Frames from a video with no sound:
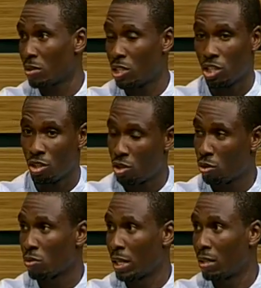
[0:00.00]
Teaching
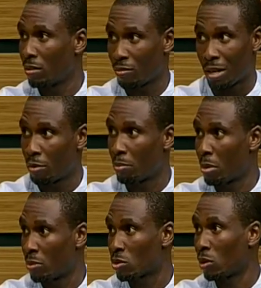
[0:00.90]
children right from
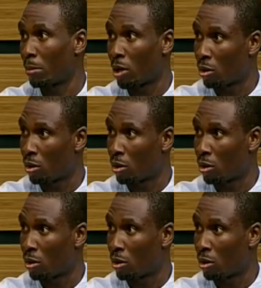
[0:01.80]
primary school about